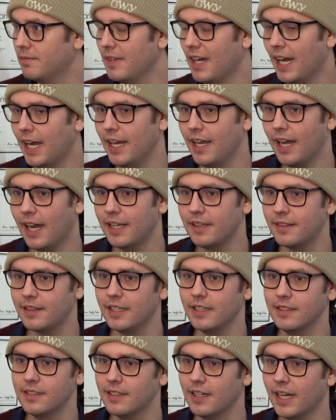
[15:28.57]
I
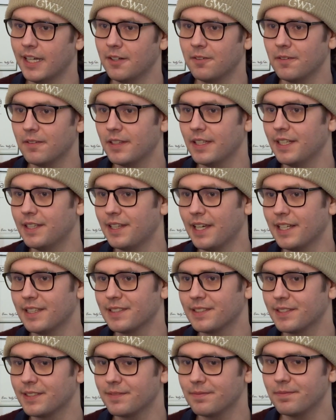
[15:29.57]
don't think
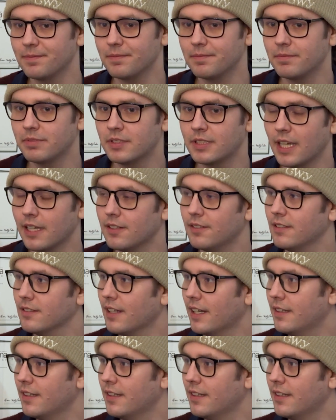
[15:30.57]
that's settled.